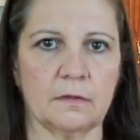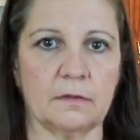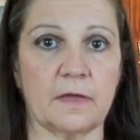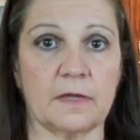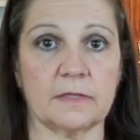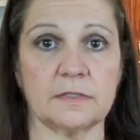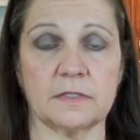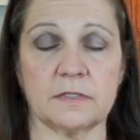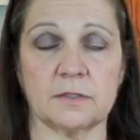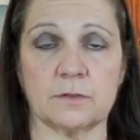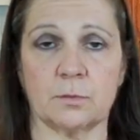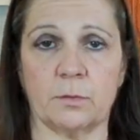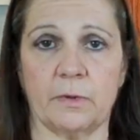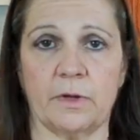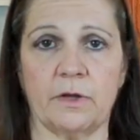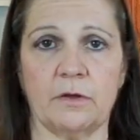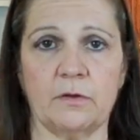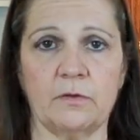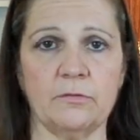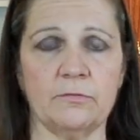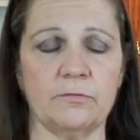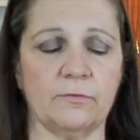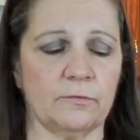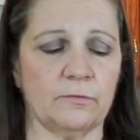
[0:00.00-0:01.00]
That's
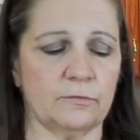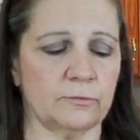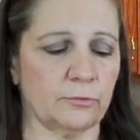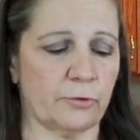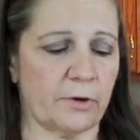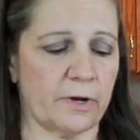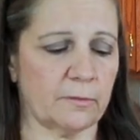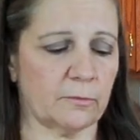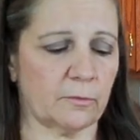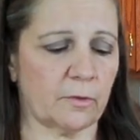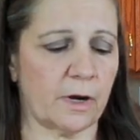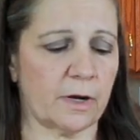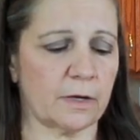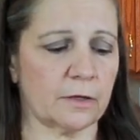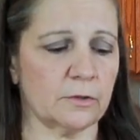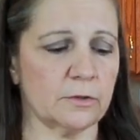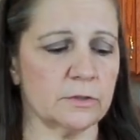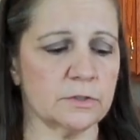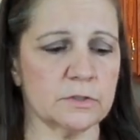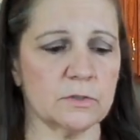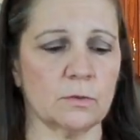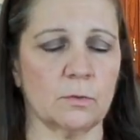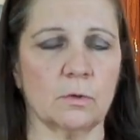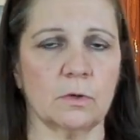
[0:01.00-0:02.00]
12 graham
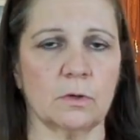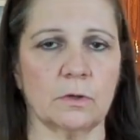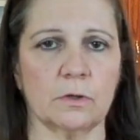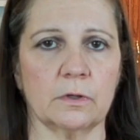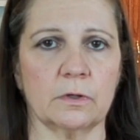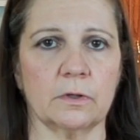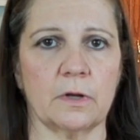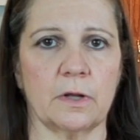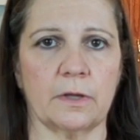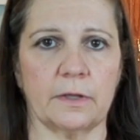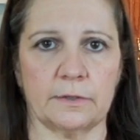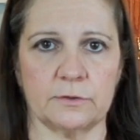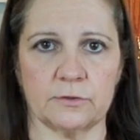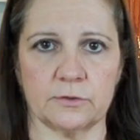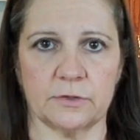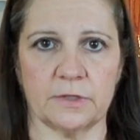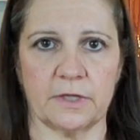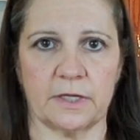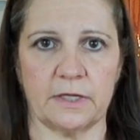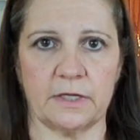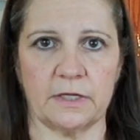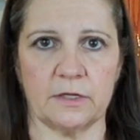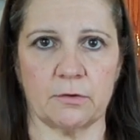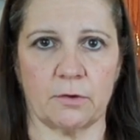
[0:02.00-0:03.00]
crackers, or
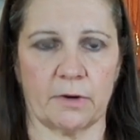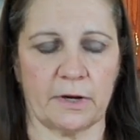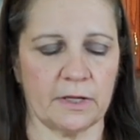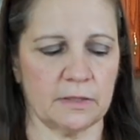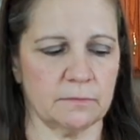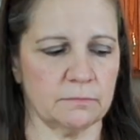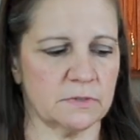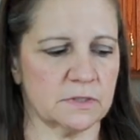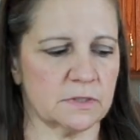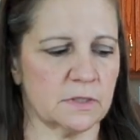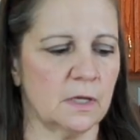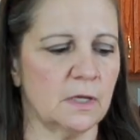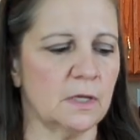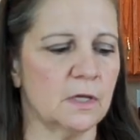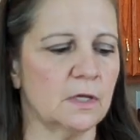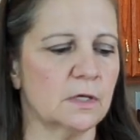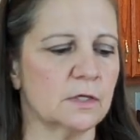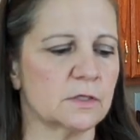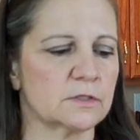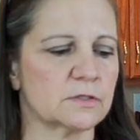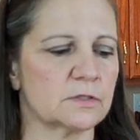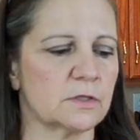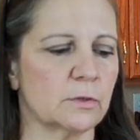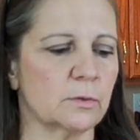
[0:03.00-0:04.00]
180 grams.
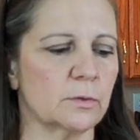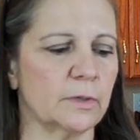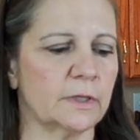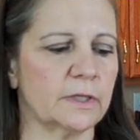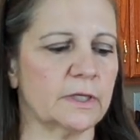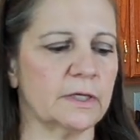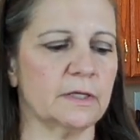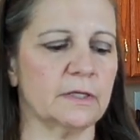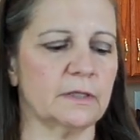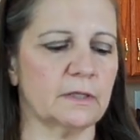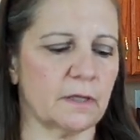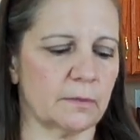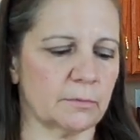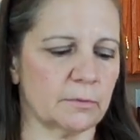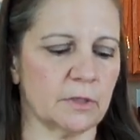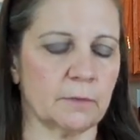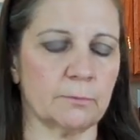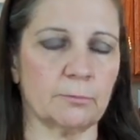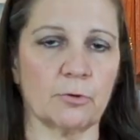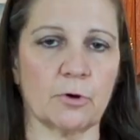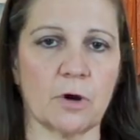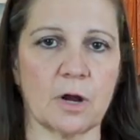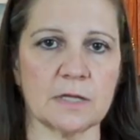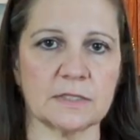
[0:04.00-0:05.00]
So again, I'm going to
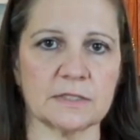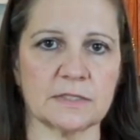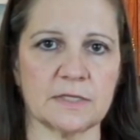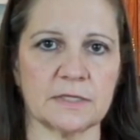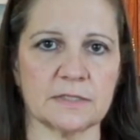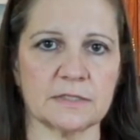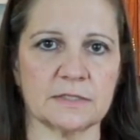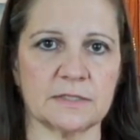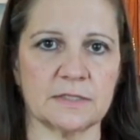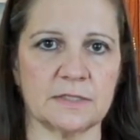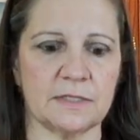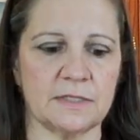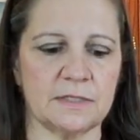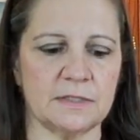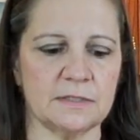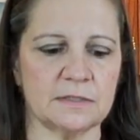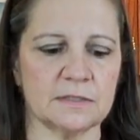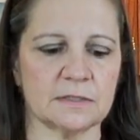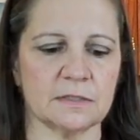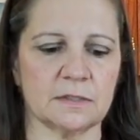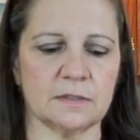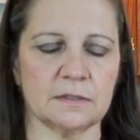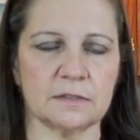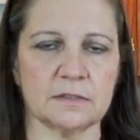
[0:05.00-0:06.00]
process
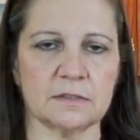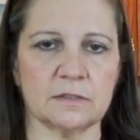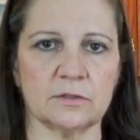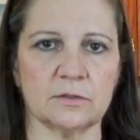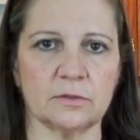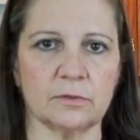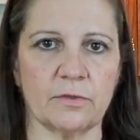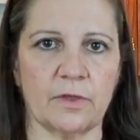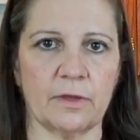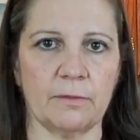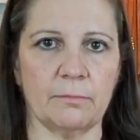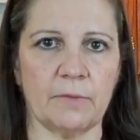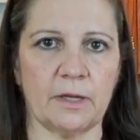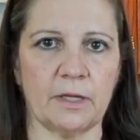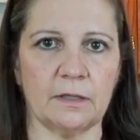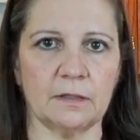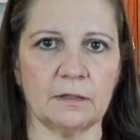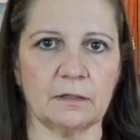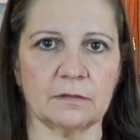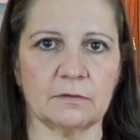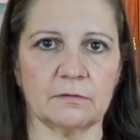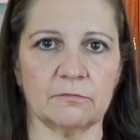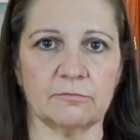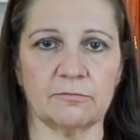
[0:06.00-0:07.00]
these until they
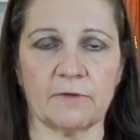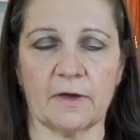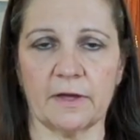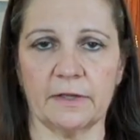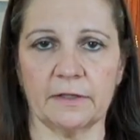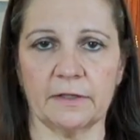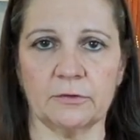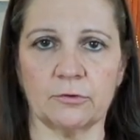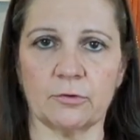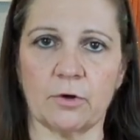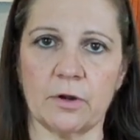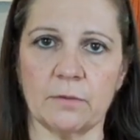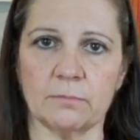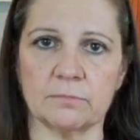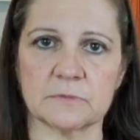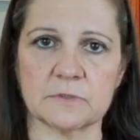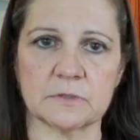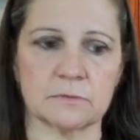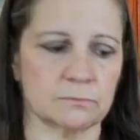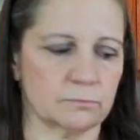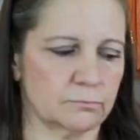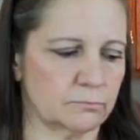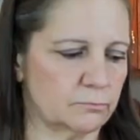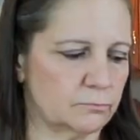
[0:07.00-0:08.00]
make fine
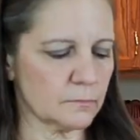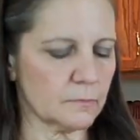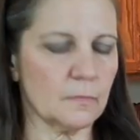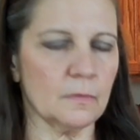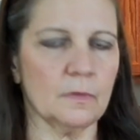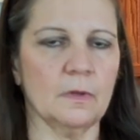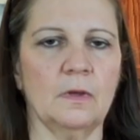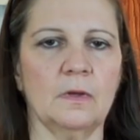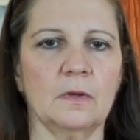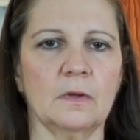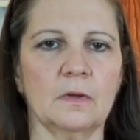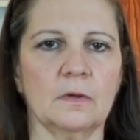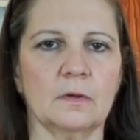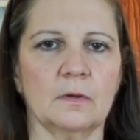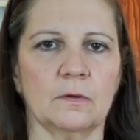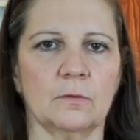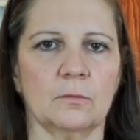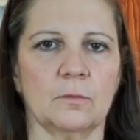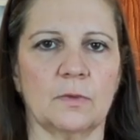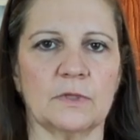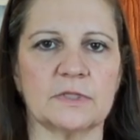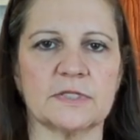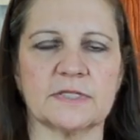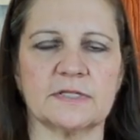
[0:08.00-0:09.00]
crumbs.
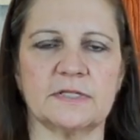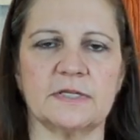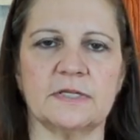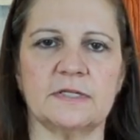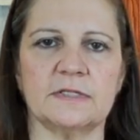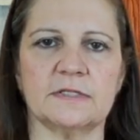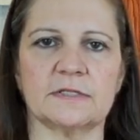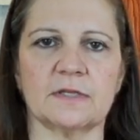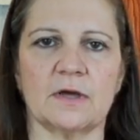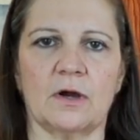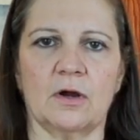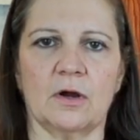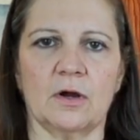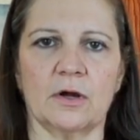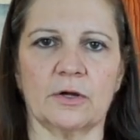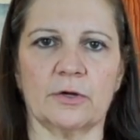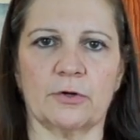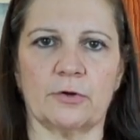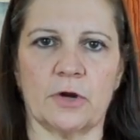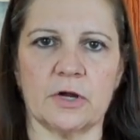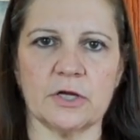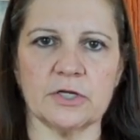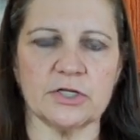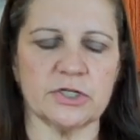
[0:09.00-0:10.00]
Once these are
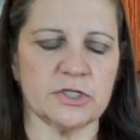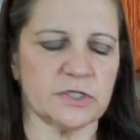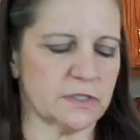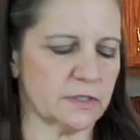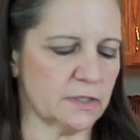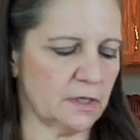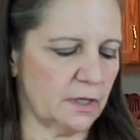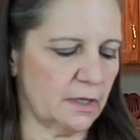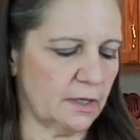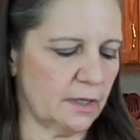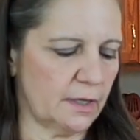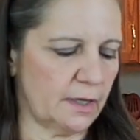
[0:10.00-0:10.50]
crushed,